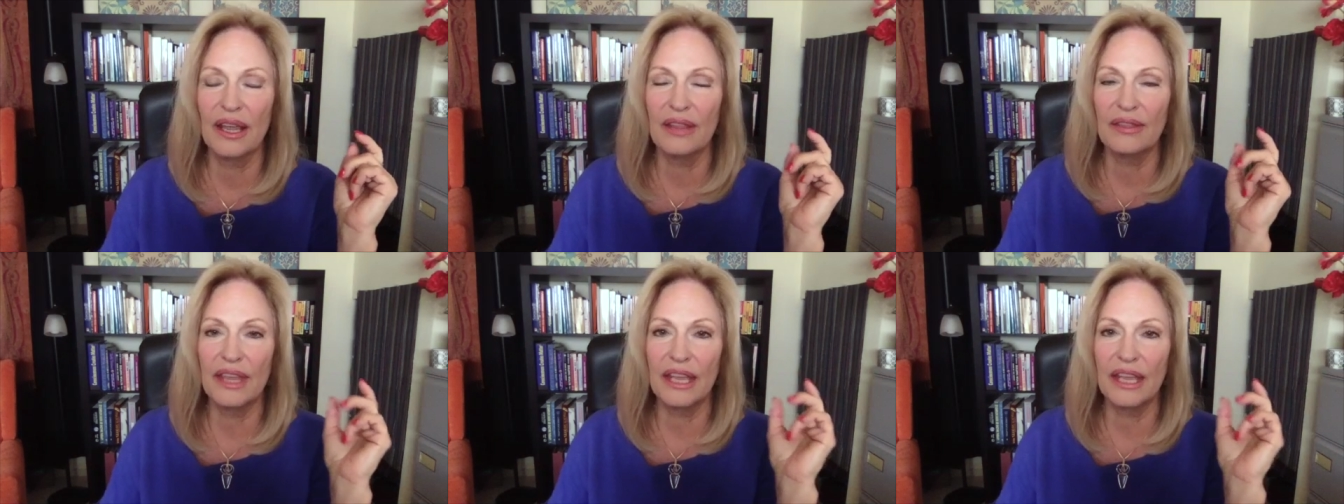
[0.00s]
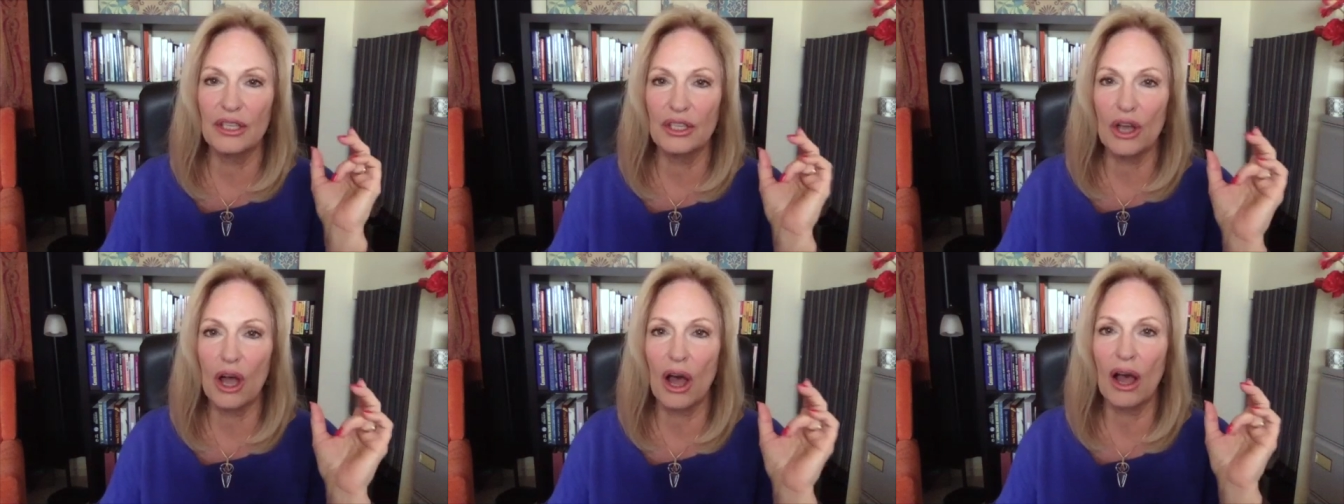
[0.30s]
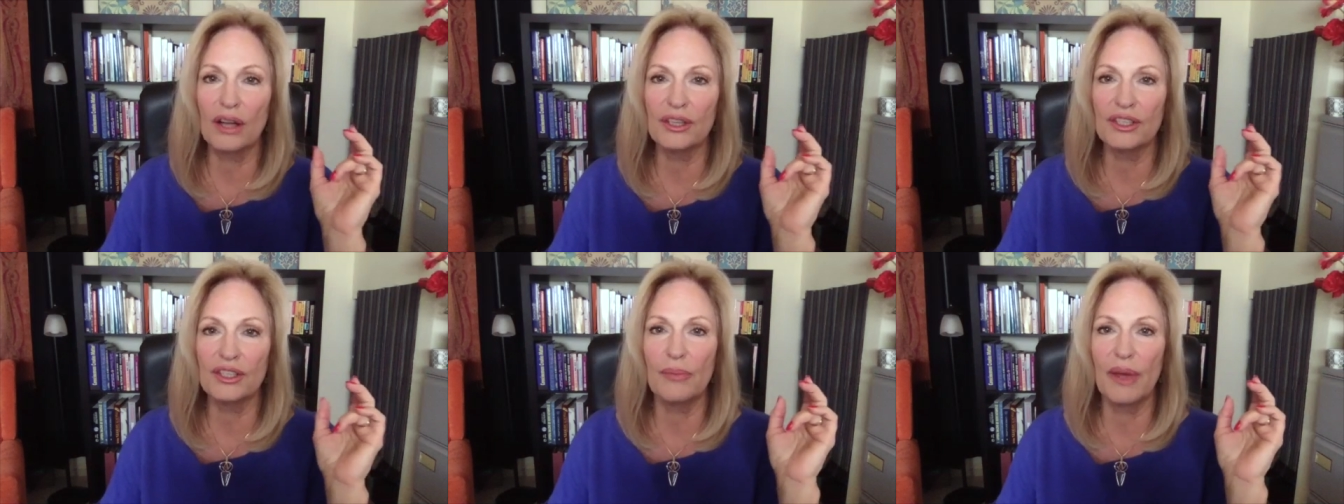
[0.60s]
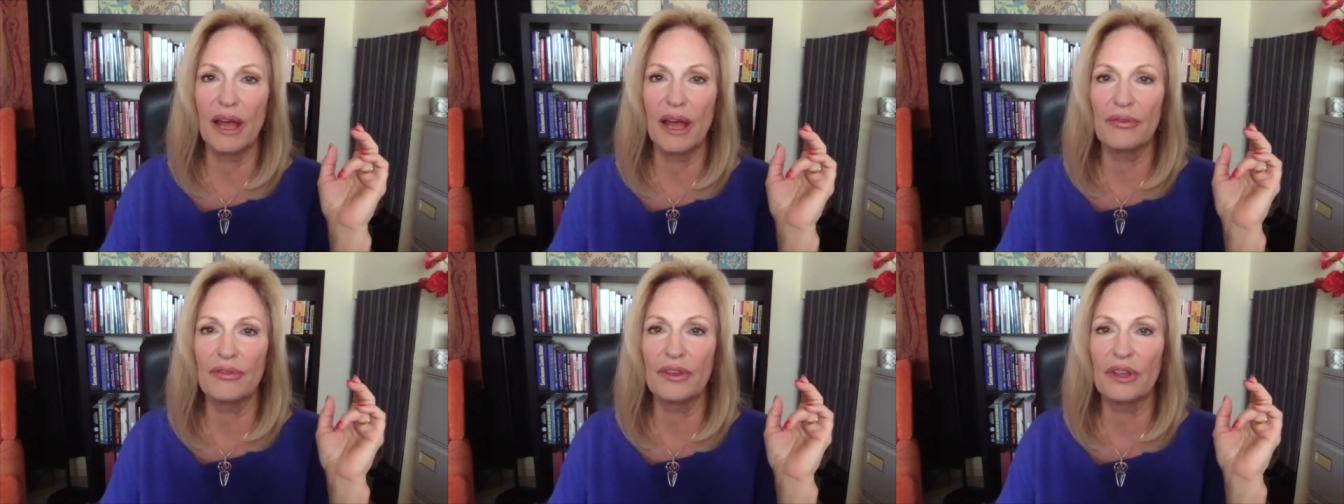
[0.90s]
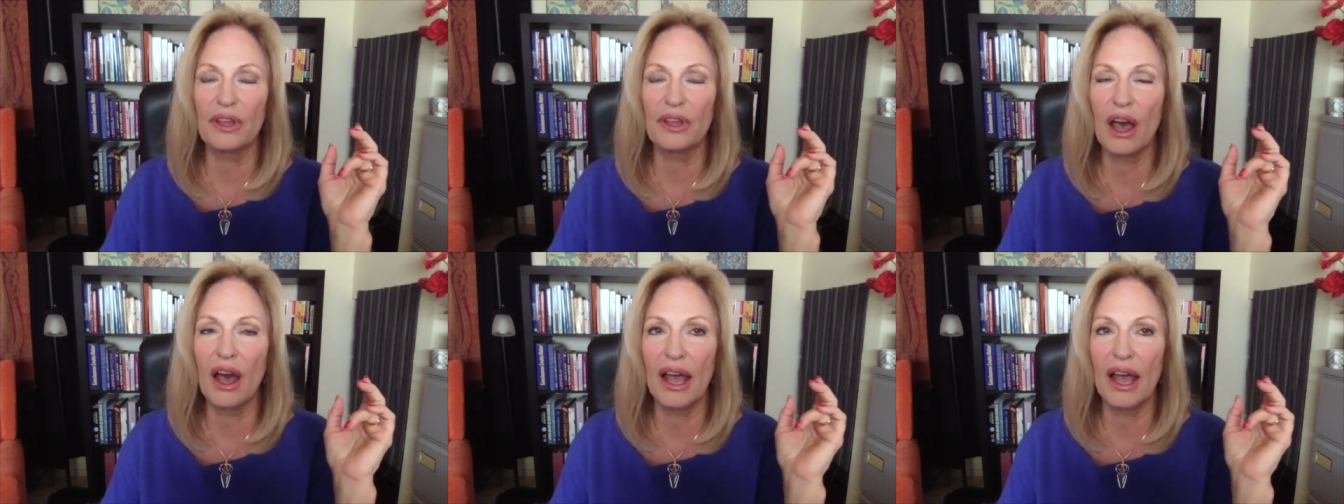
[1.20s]
they talked about the
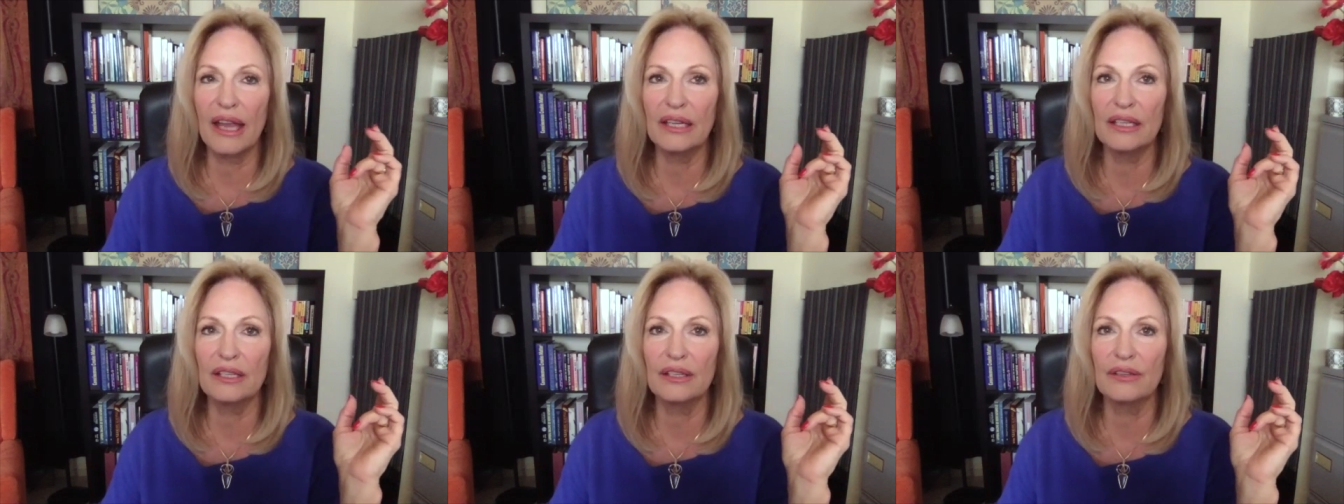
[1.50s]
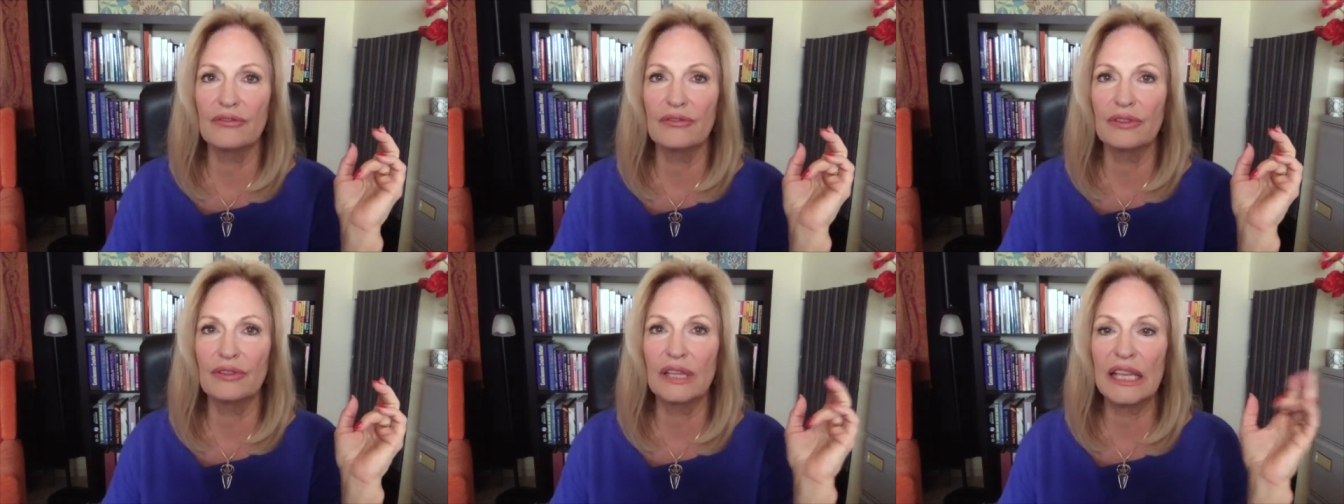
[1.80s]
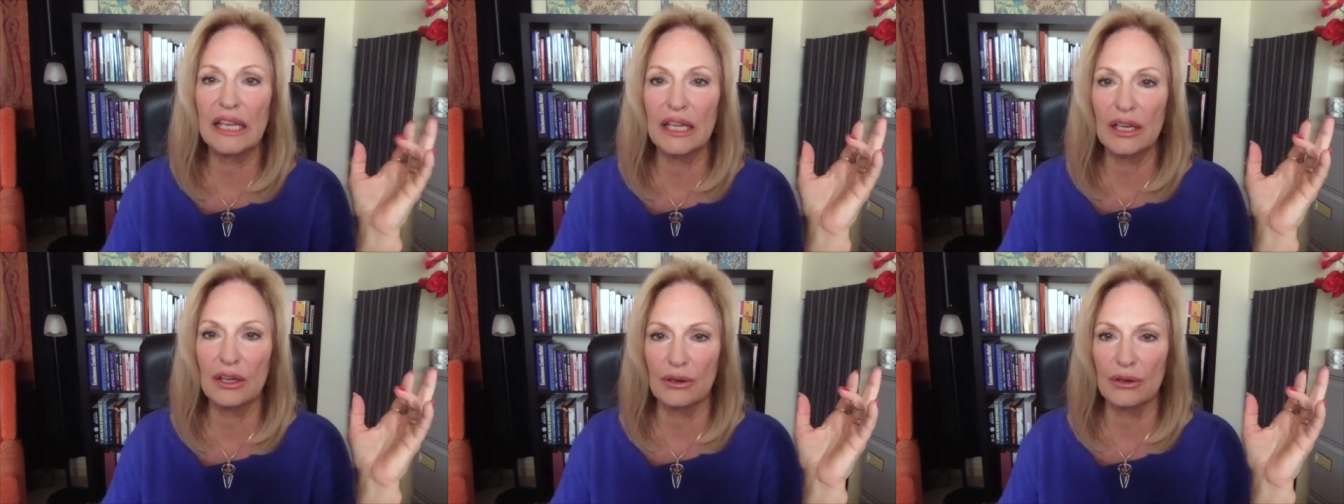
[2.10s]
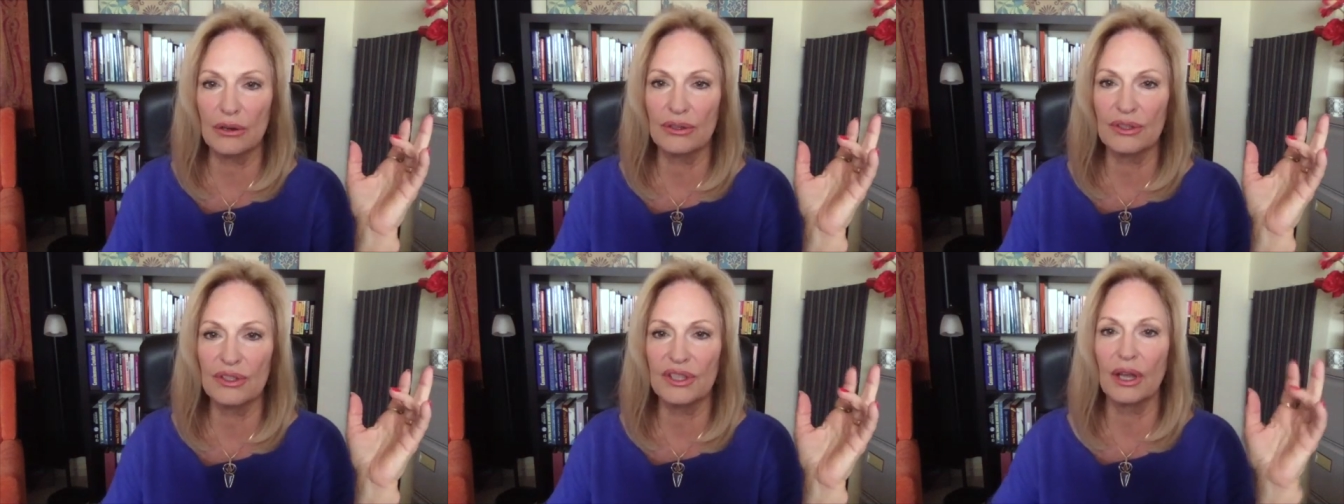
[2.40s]
kind of leaders